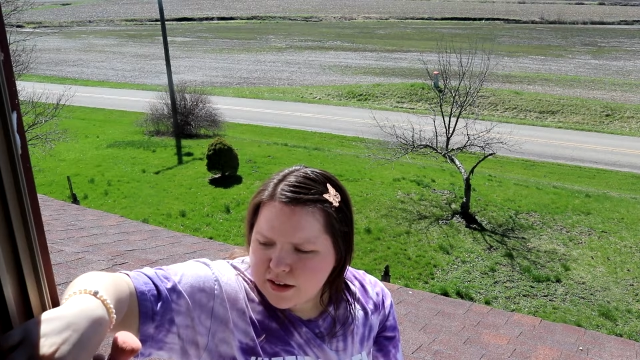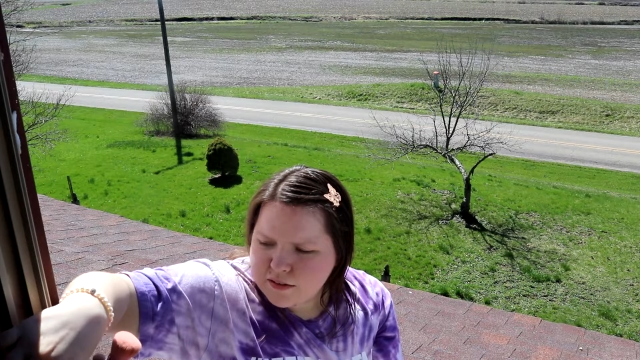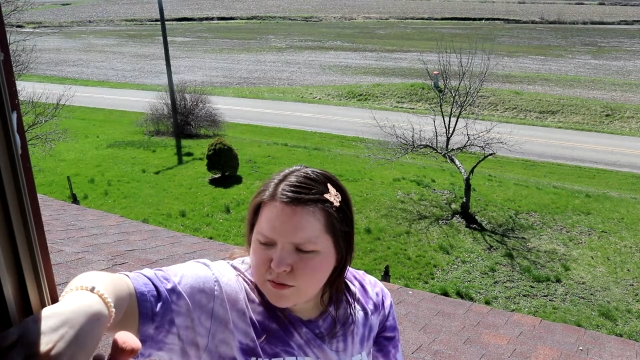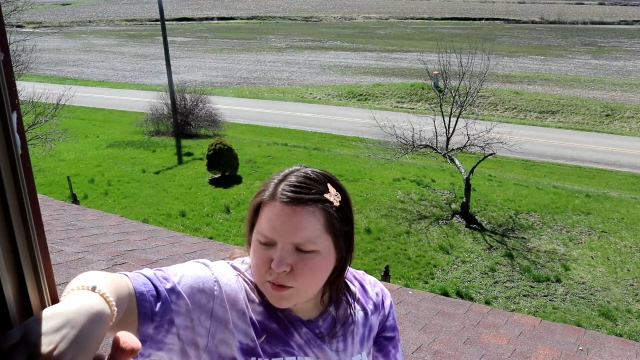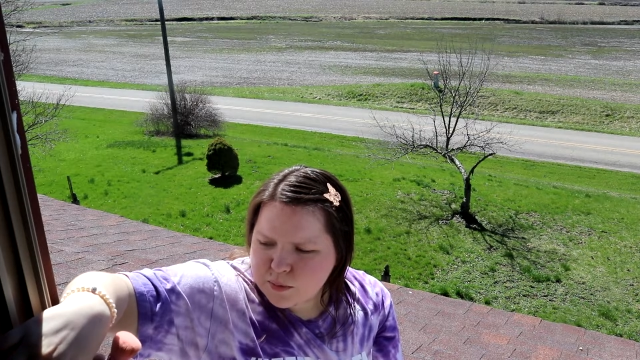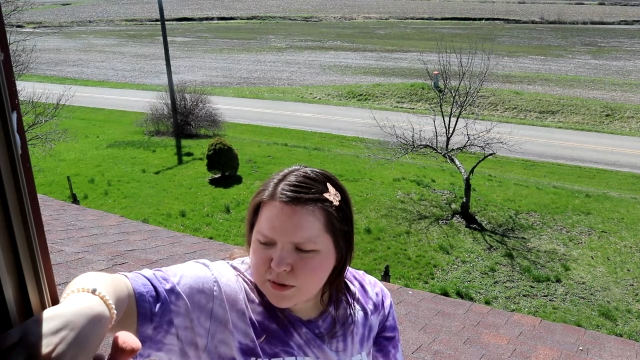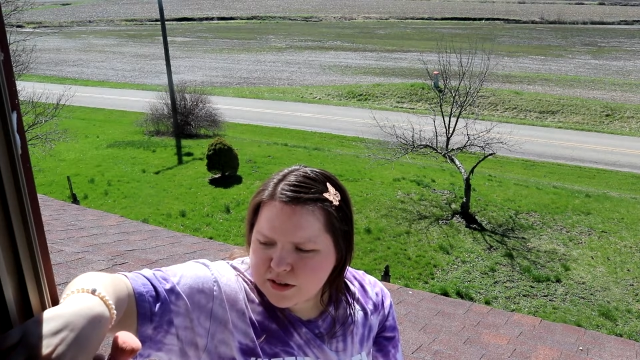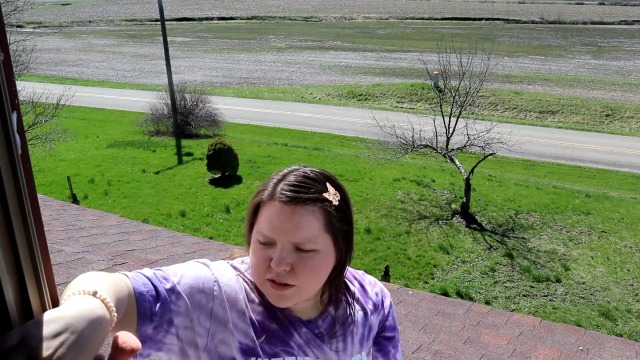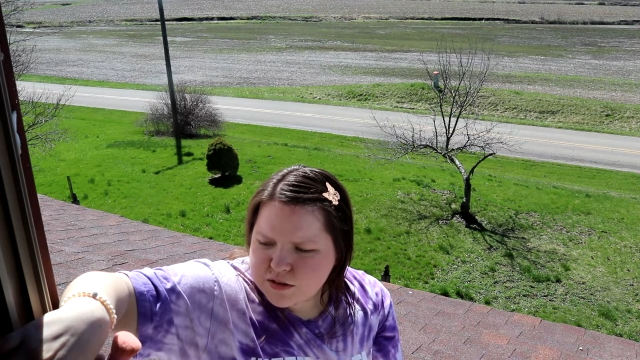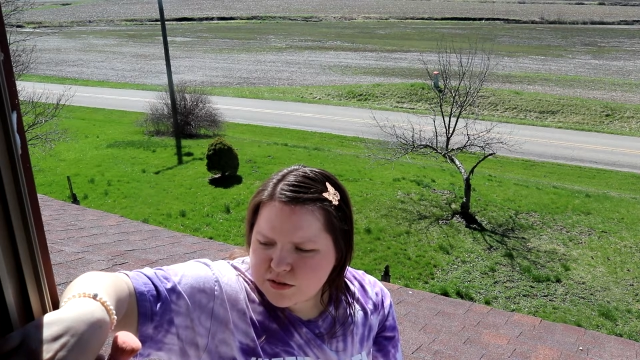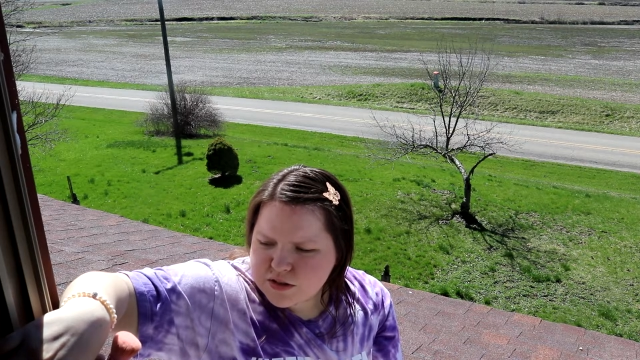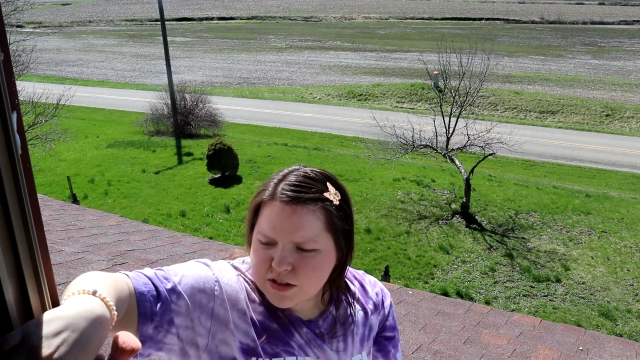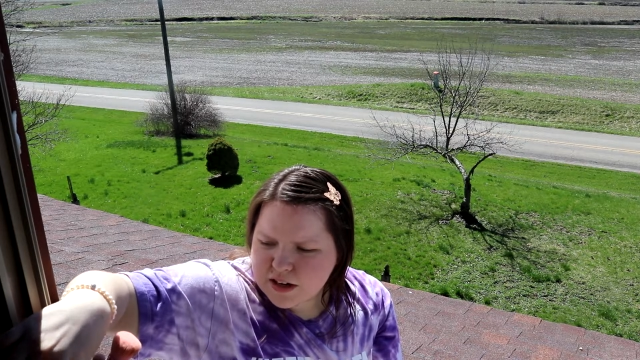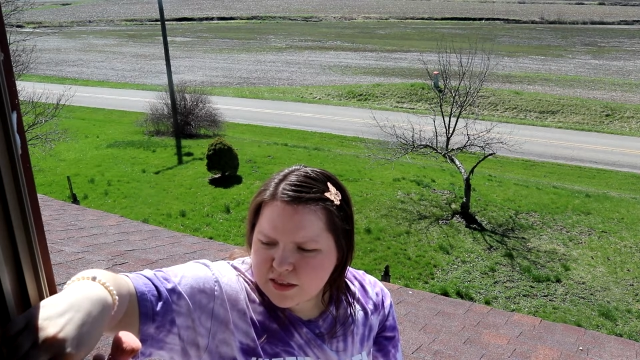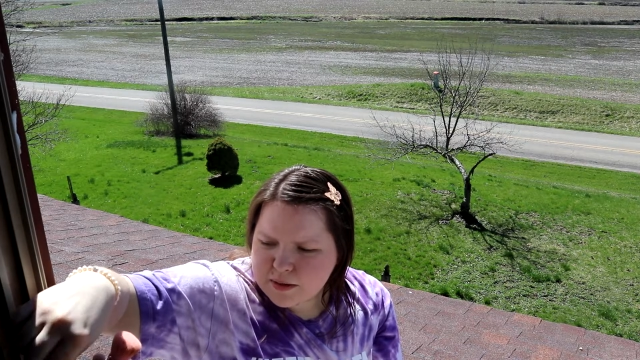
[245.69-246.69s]
if you wanted to
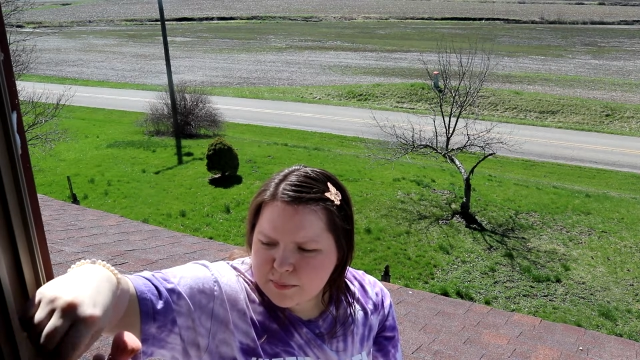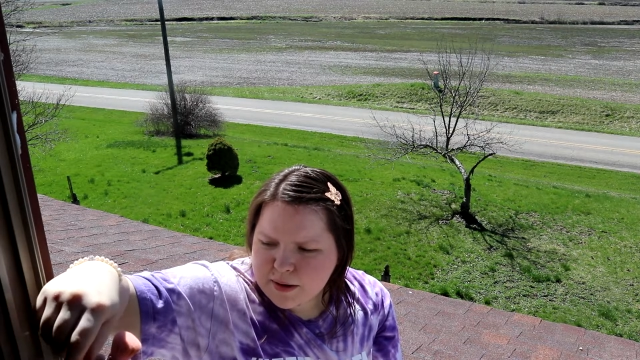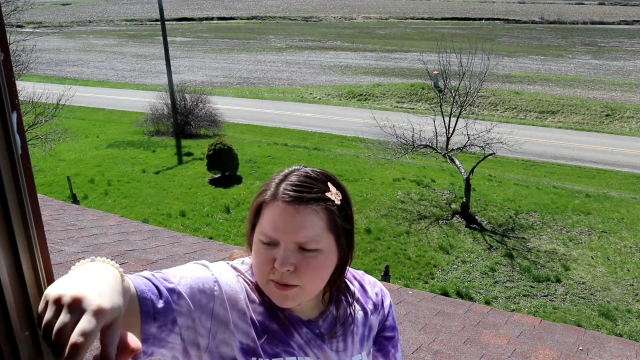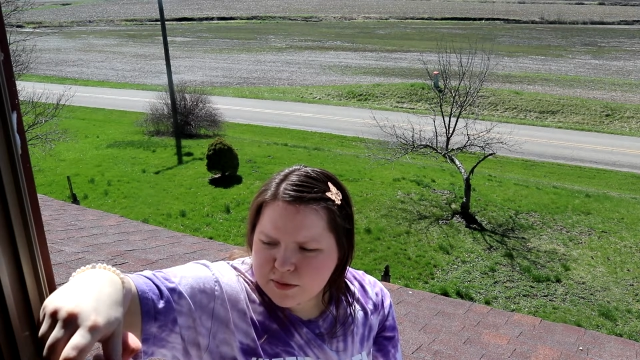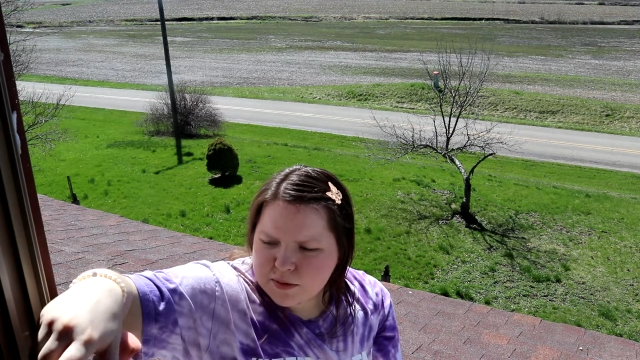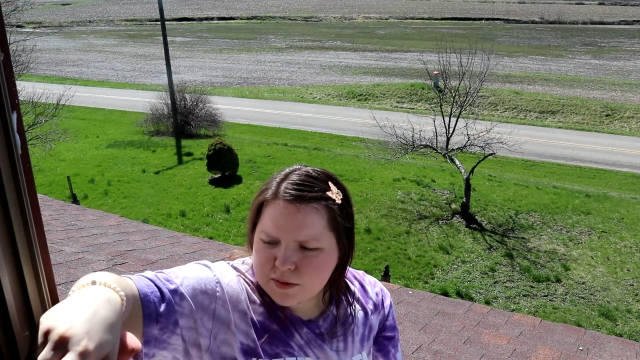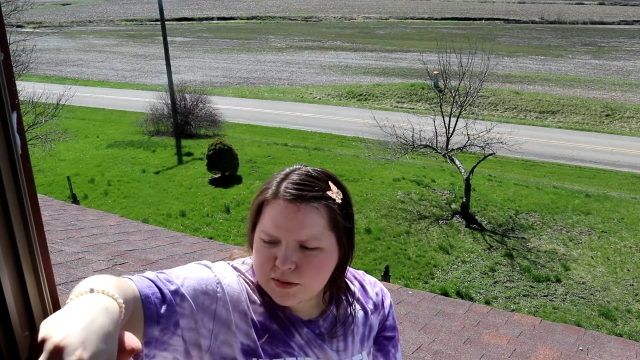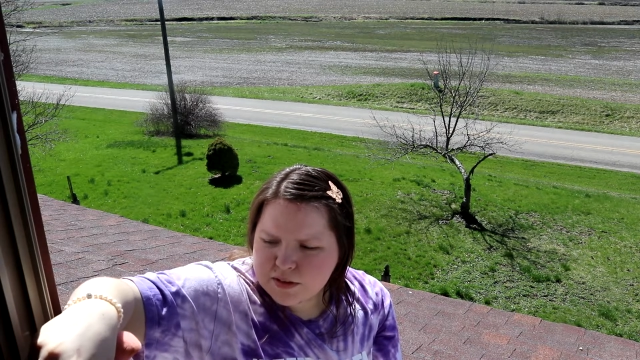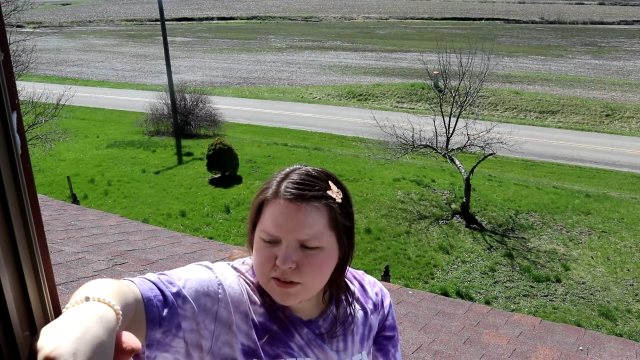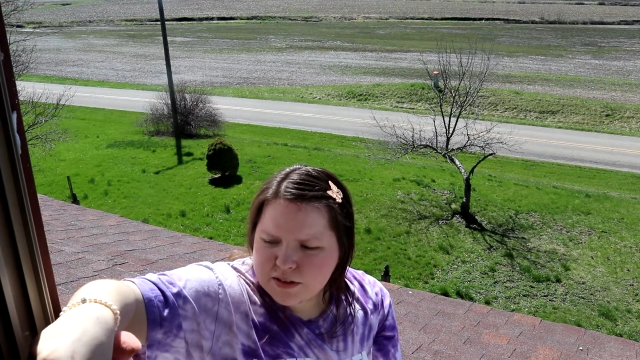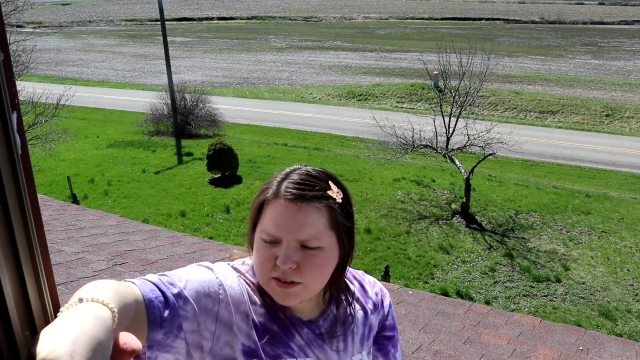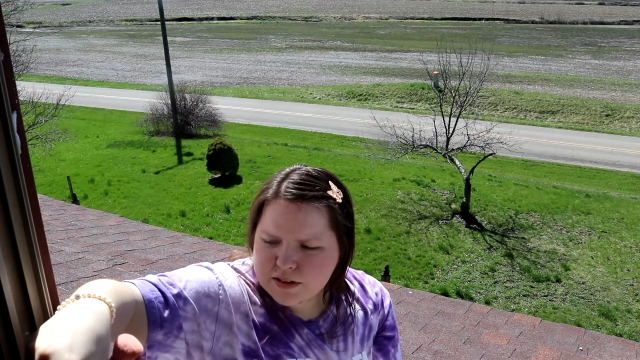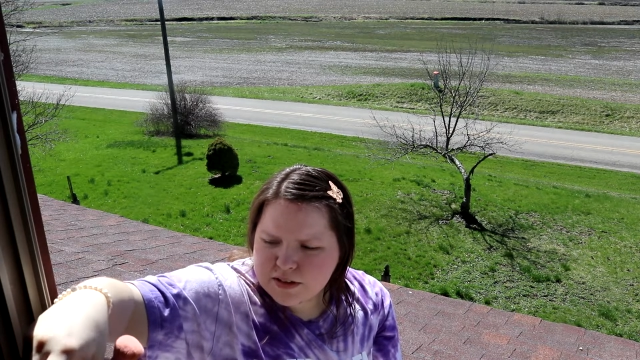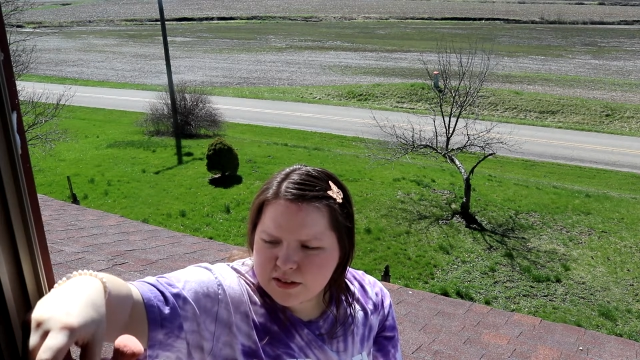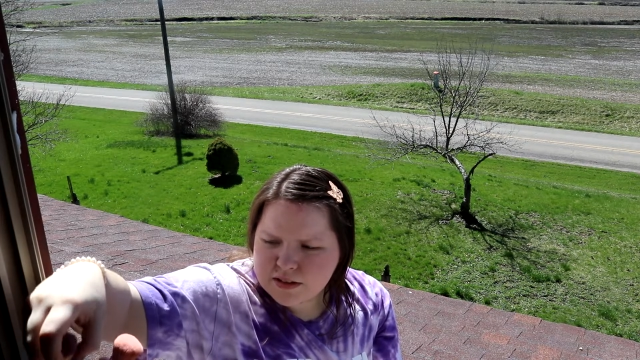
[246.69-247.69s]
check them out, you
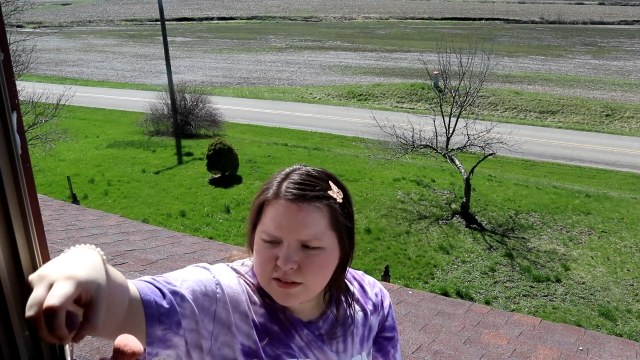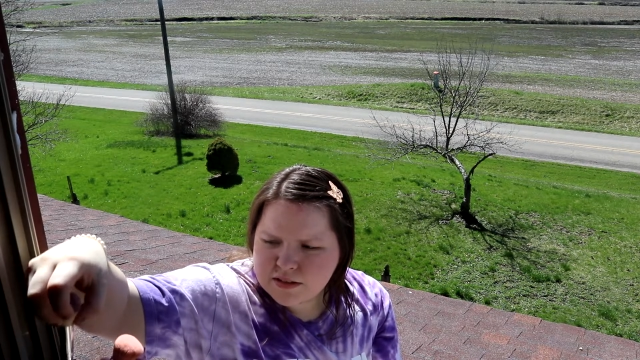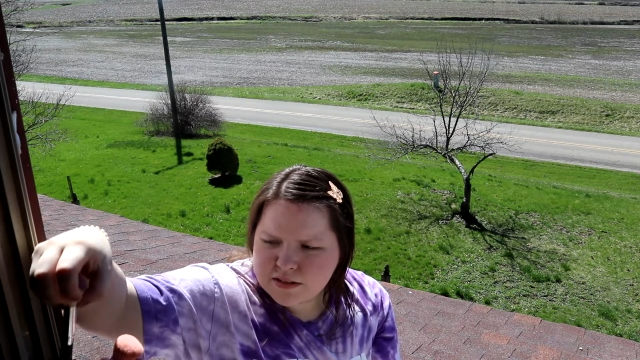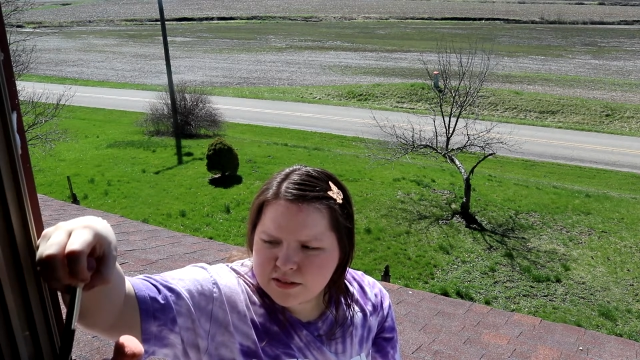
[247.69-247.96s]
could.